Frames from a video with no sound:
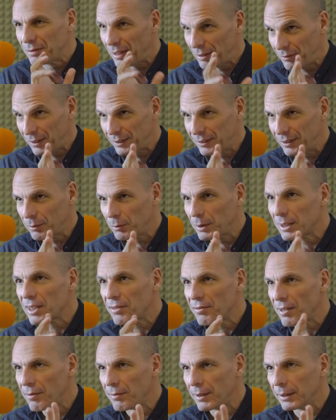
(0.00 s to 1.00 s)
500, what's
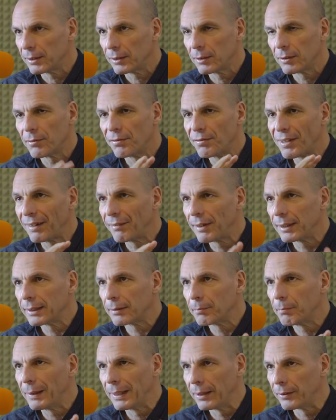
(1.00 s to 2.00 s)
the 500?
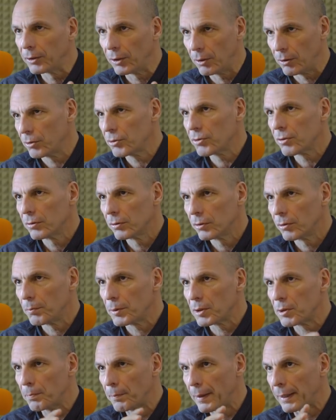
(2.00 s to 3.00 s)
500 billion euros to
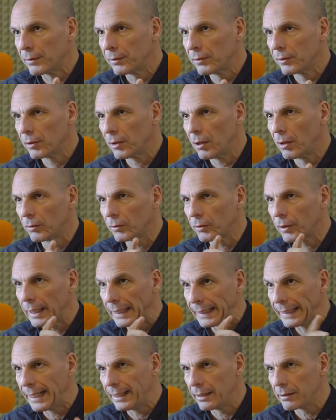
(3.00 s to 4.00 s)
be spent on
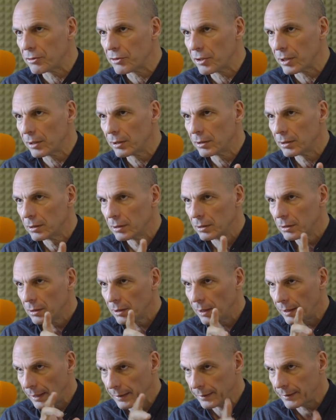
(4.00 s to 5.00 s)
green energy,
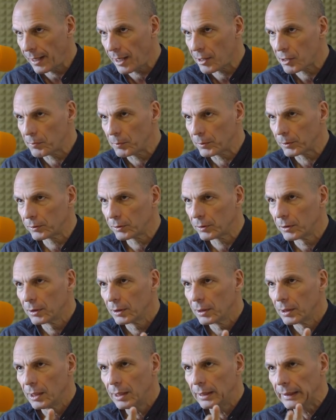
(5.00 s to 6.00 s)
green transport,
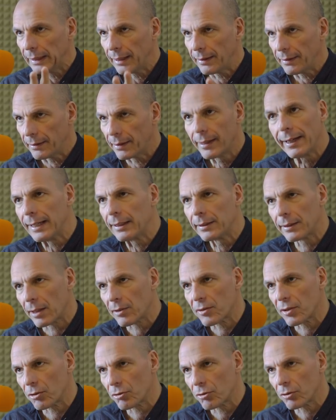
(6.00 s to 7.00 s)
and green
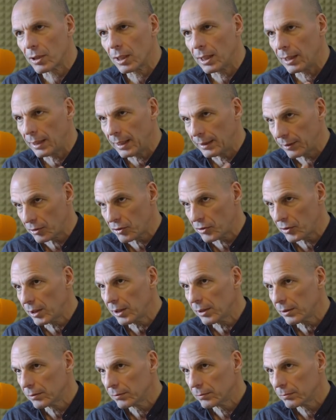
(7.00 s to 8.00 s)
transition in
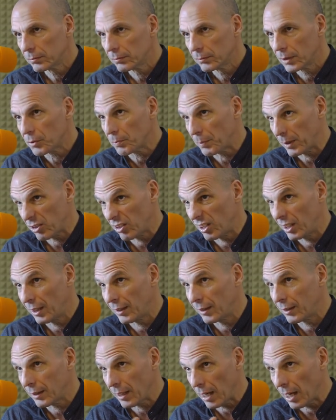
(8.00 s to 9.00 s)
industry,
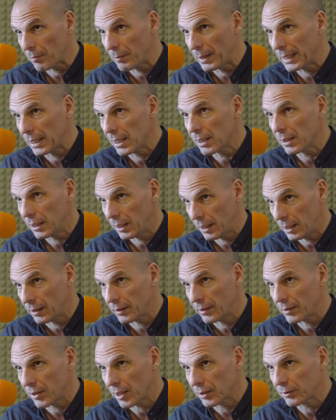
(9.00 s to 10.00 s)
especially car making here
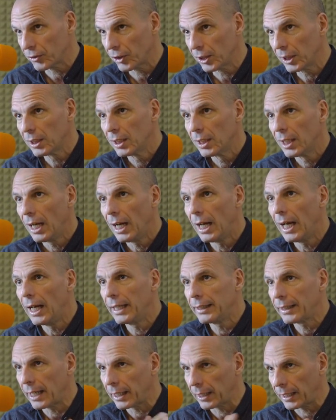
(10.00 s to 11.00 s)
in this country,
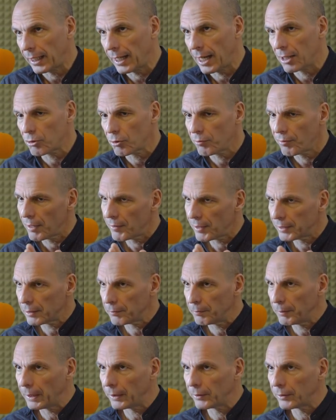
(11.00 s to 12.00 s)
and agriculture.
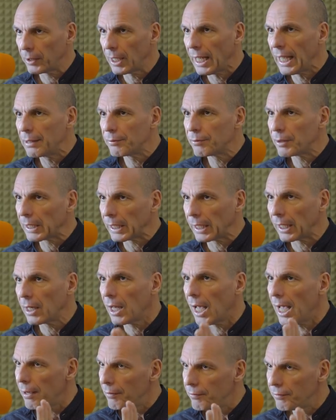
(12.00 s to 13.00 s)
500 billion every year.
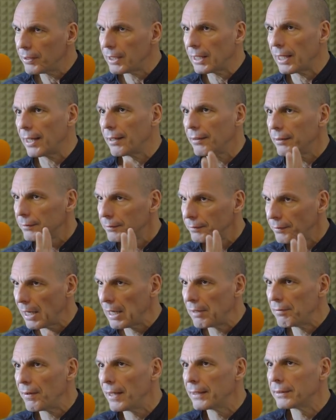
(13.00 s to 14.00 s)
Every year,
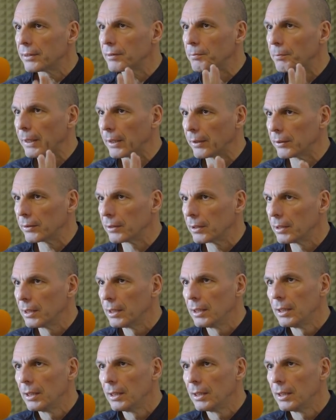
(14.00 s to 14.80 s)
500 billion.